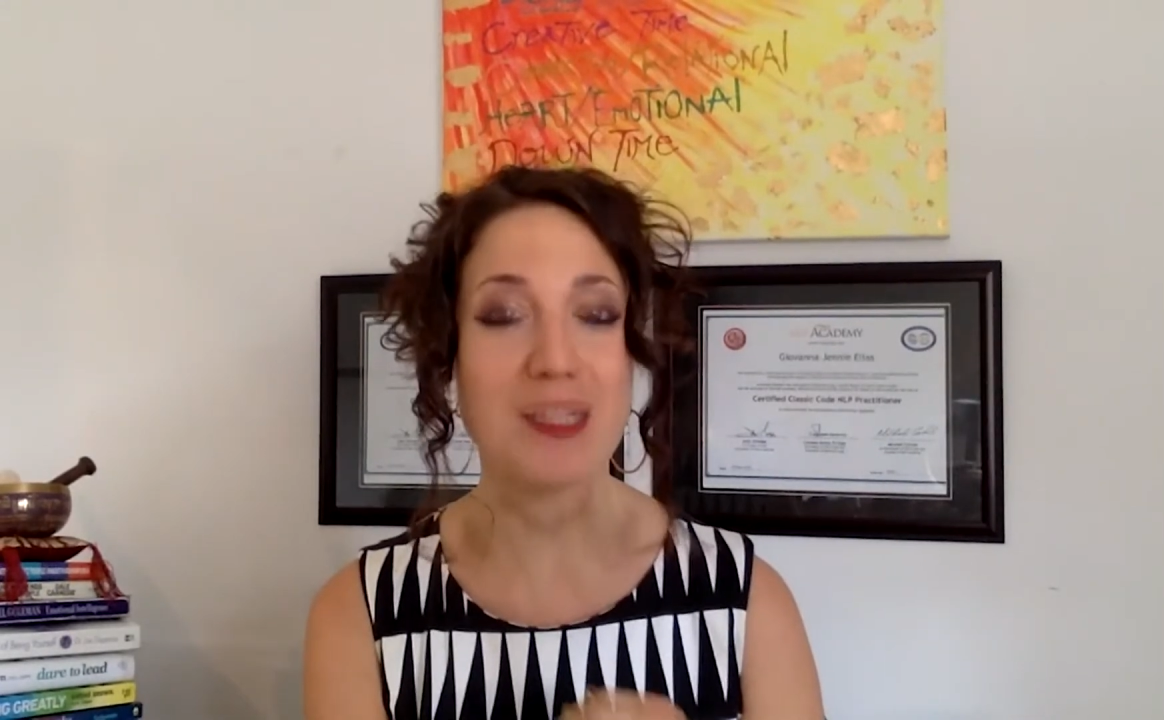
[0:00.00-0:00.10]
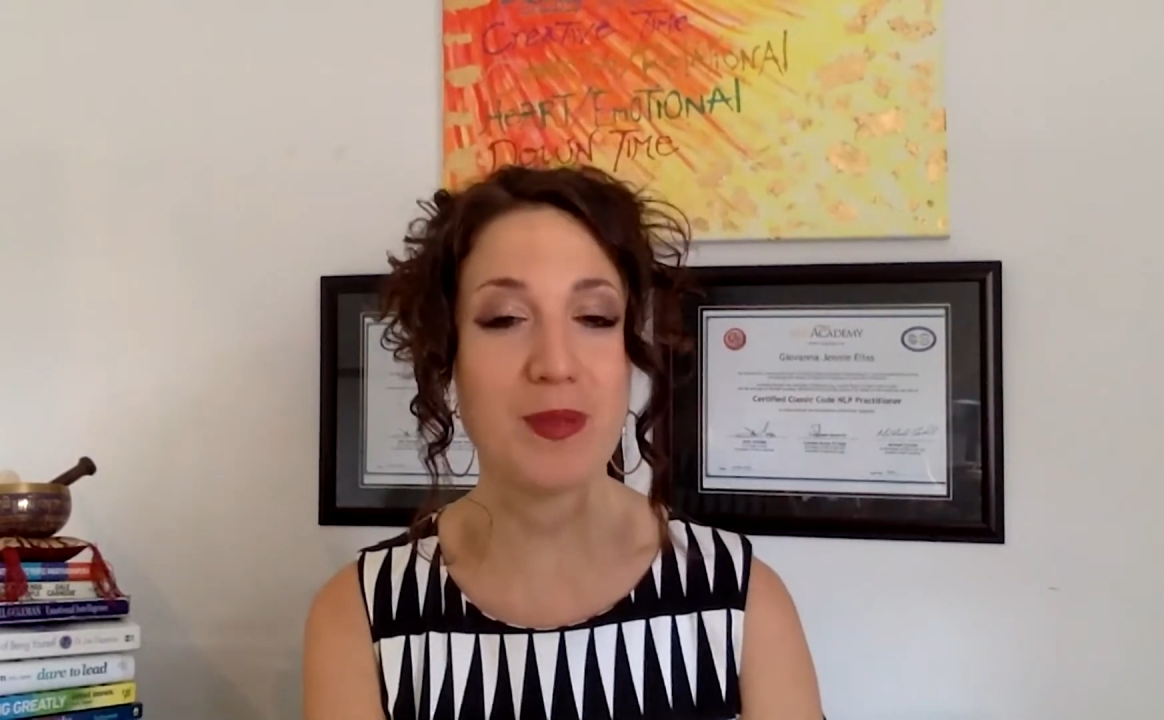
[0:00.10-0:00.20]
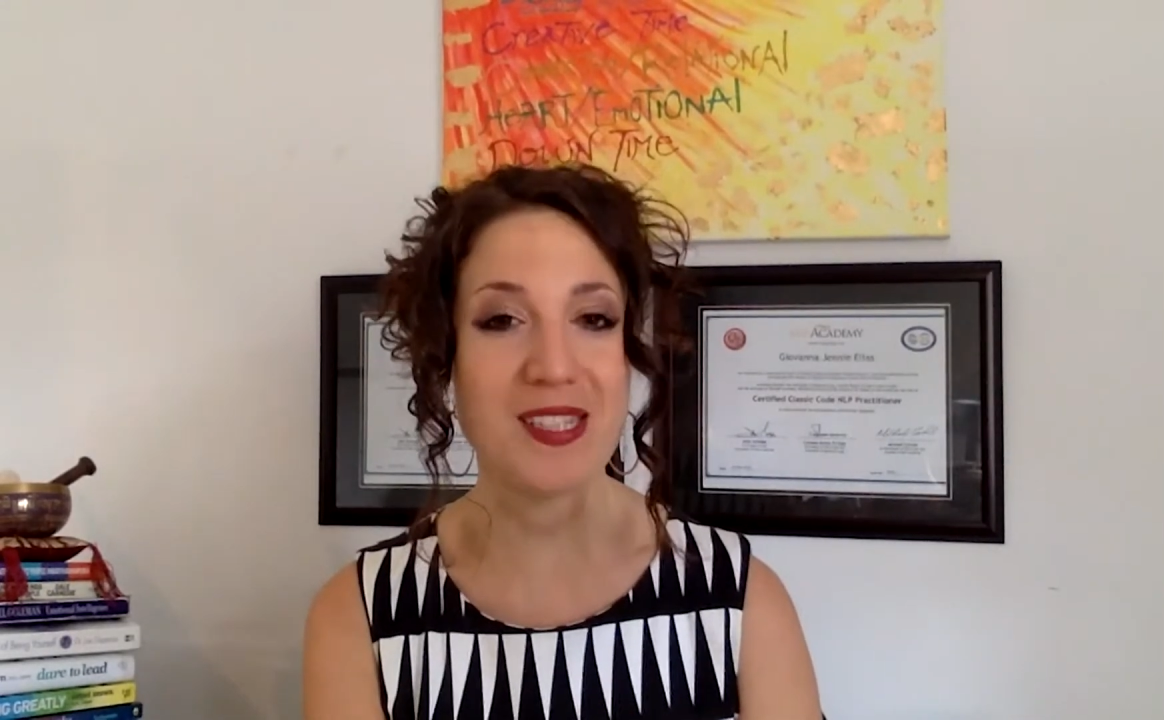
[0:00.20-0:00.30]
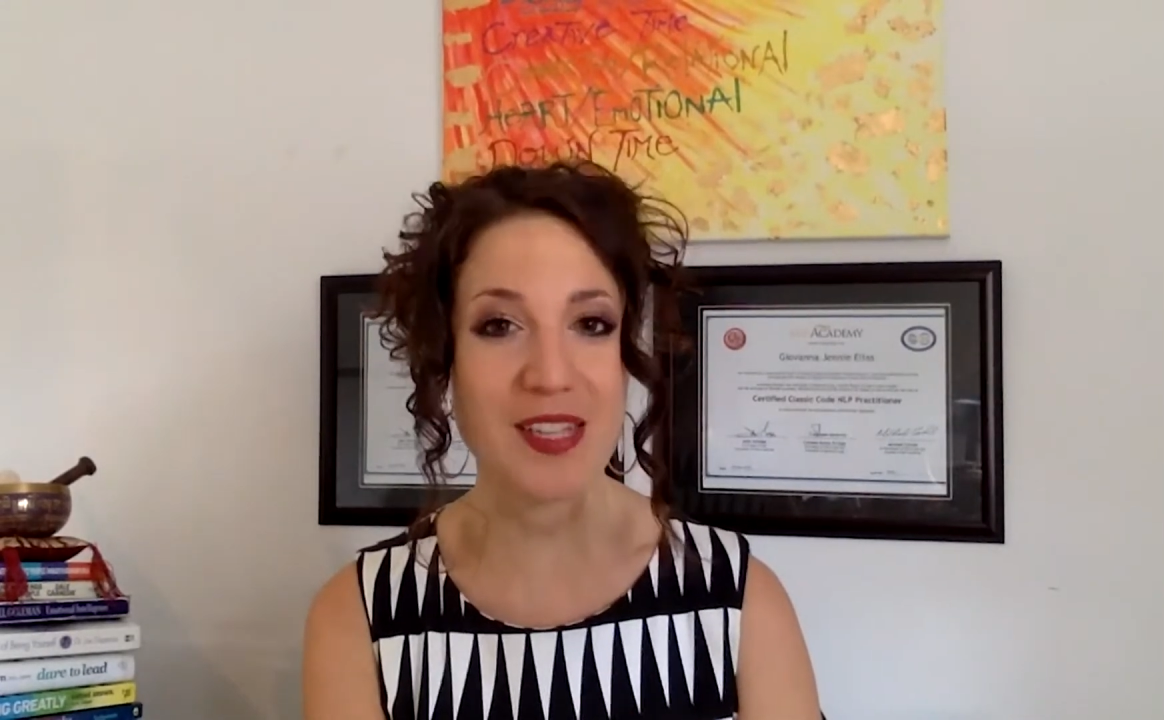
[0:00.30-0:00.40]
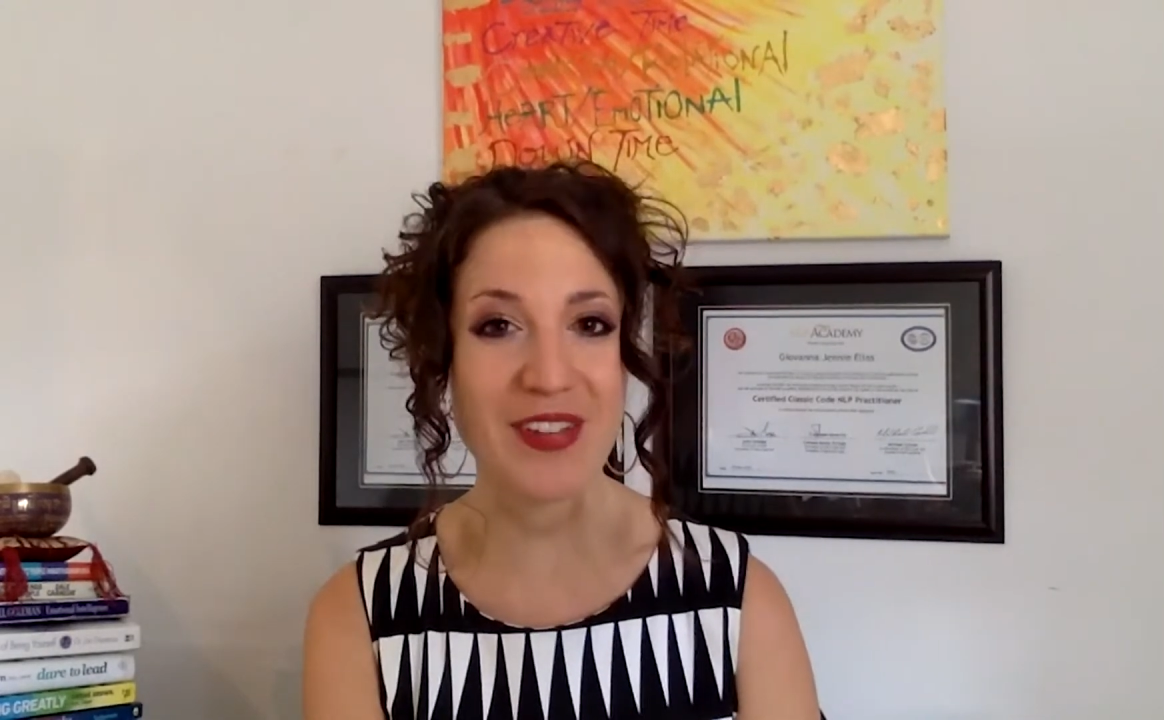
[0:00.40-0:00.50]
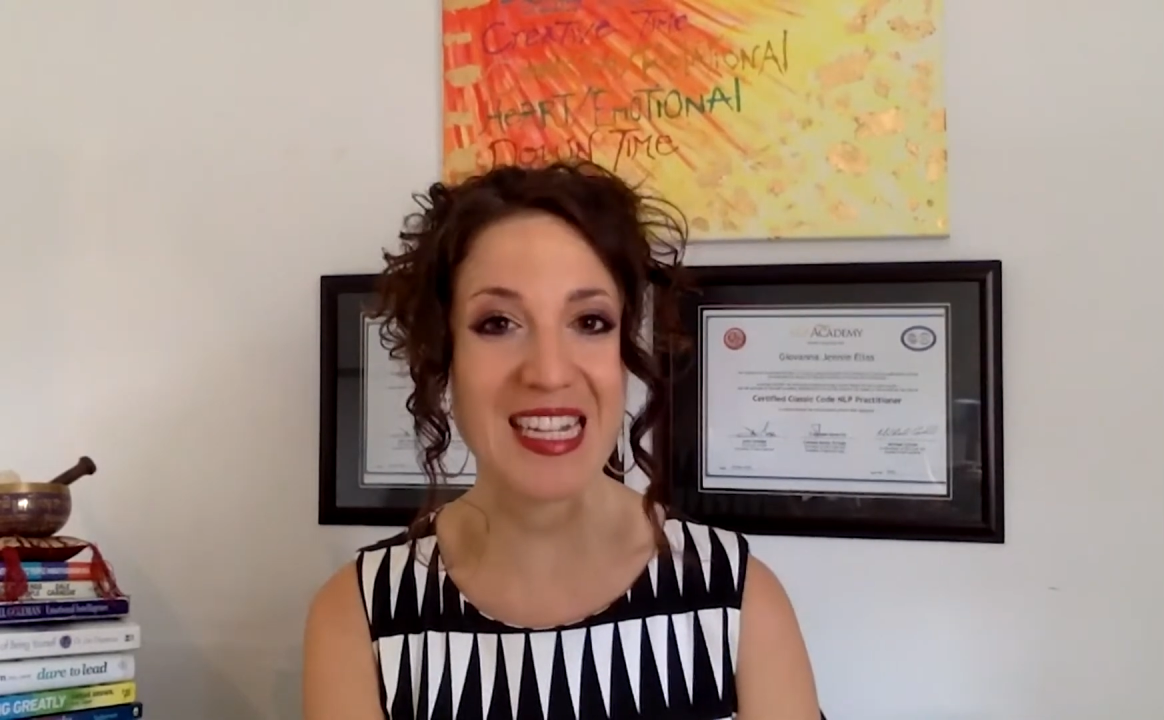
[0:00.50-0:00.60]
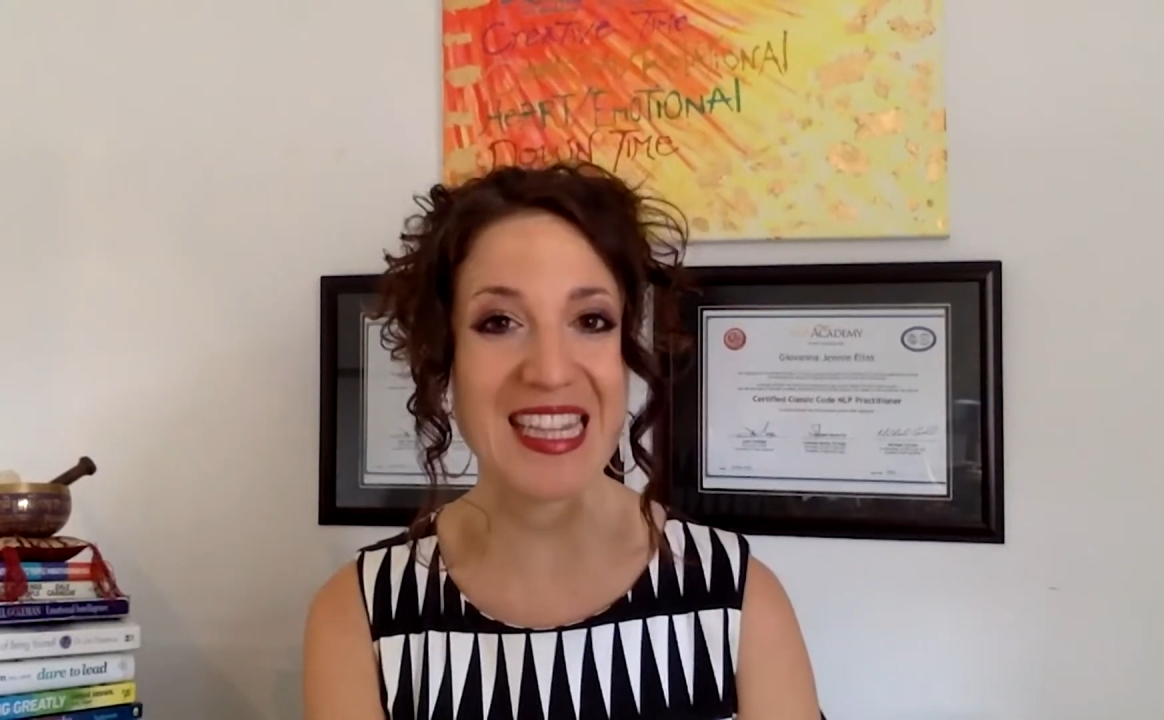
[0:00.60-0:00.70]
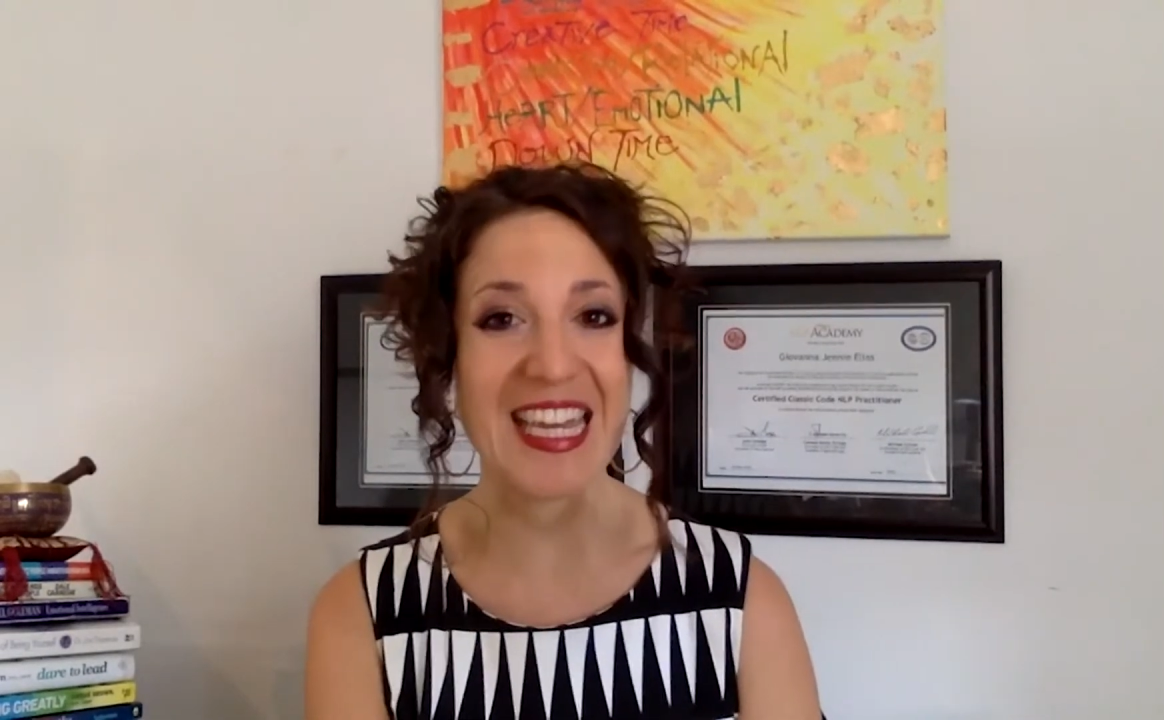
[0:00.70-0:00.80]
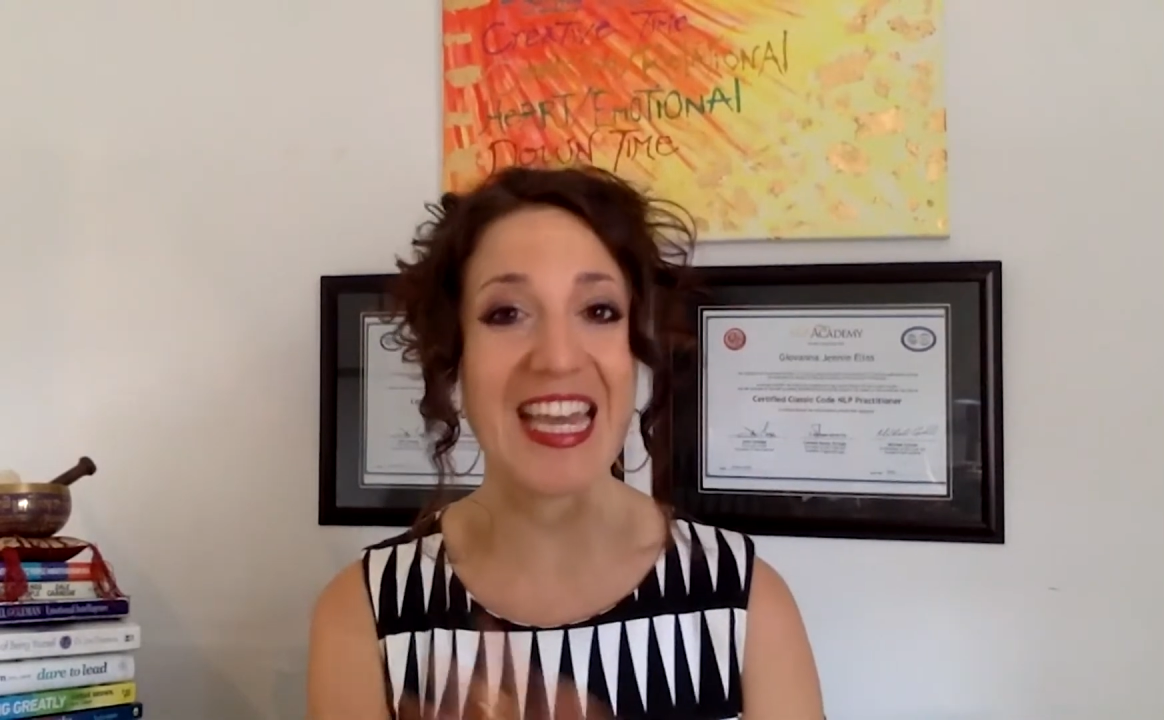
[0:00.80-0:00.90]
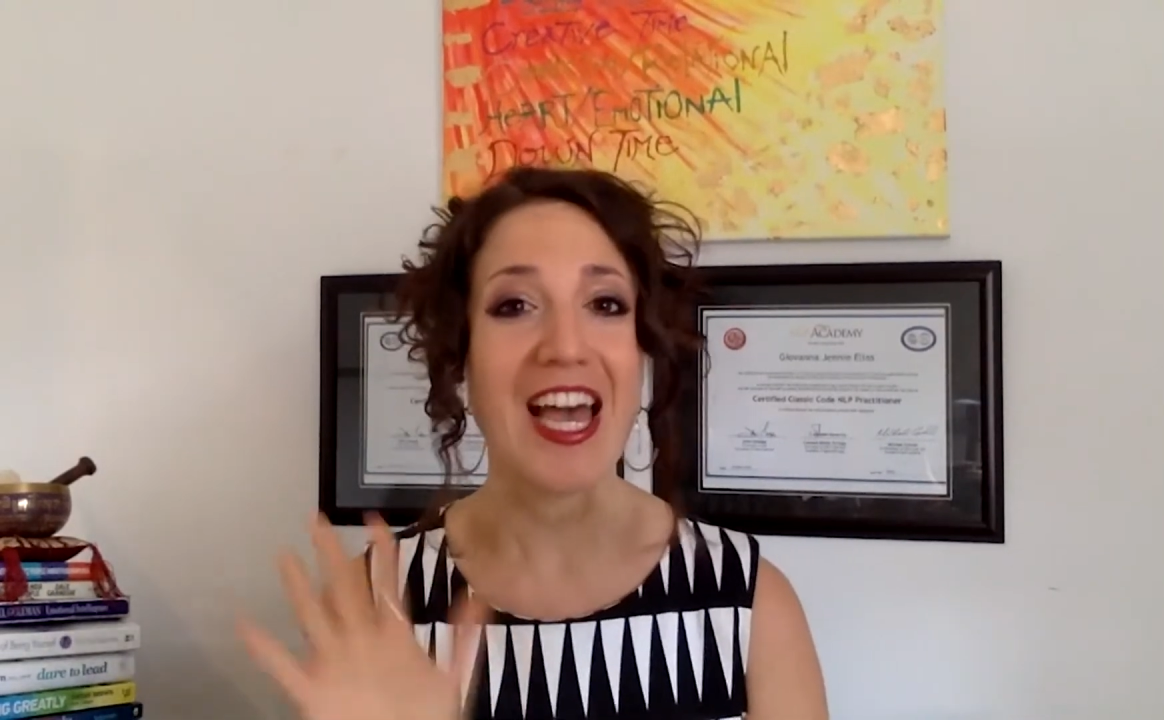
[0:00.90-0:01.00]

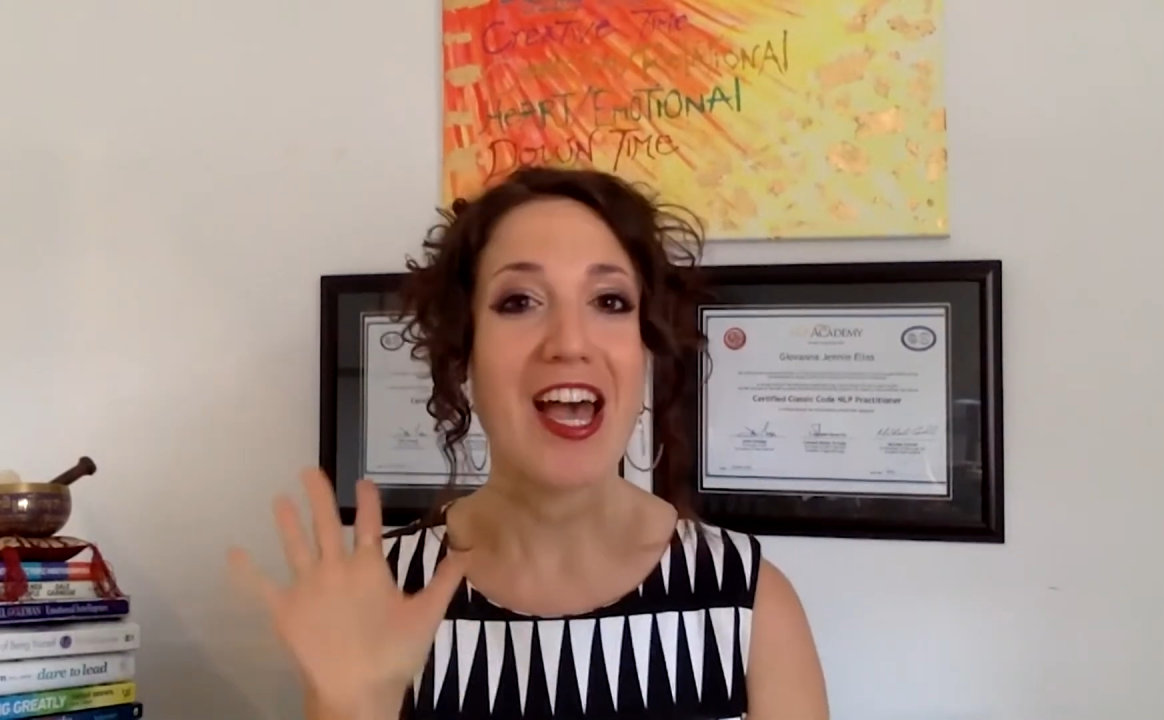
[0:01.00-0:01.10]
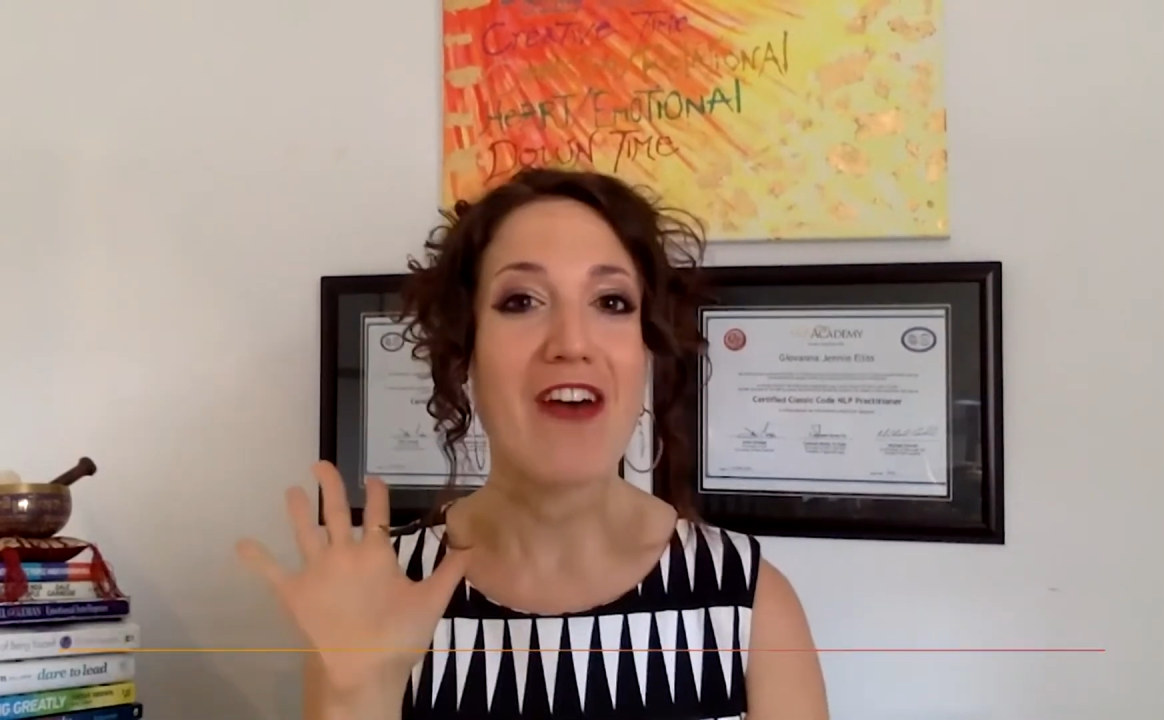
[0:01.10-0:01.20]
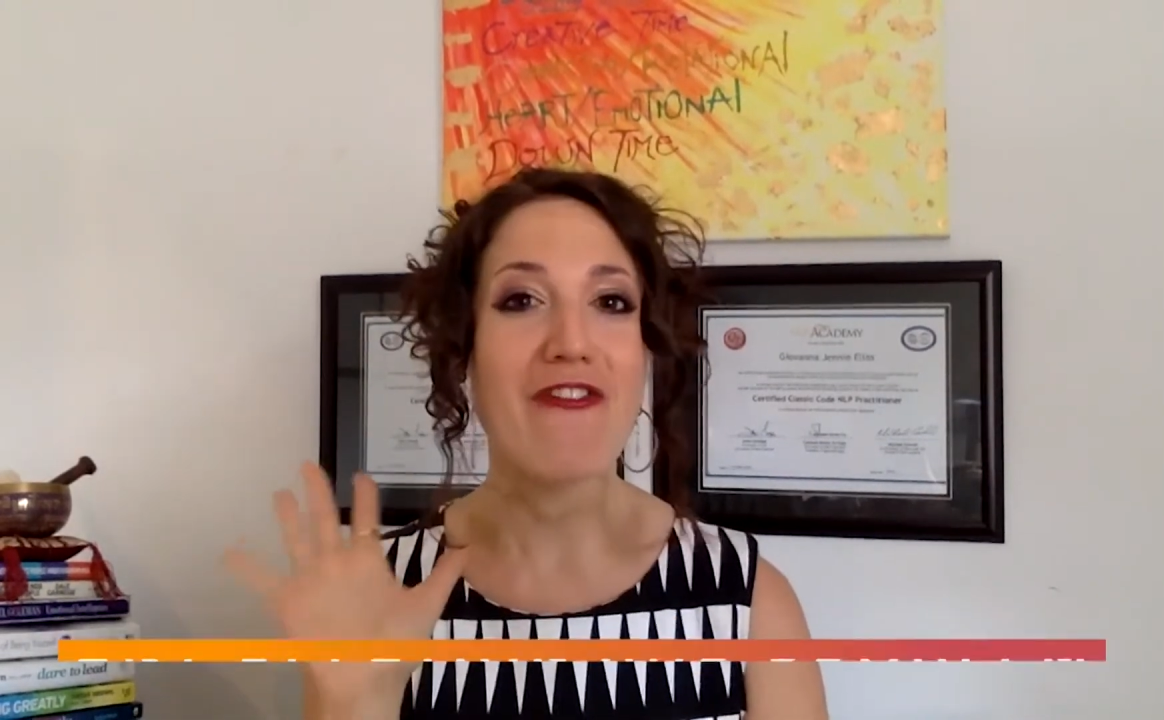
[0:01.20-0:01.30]
specifically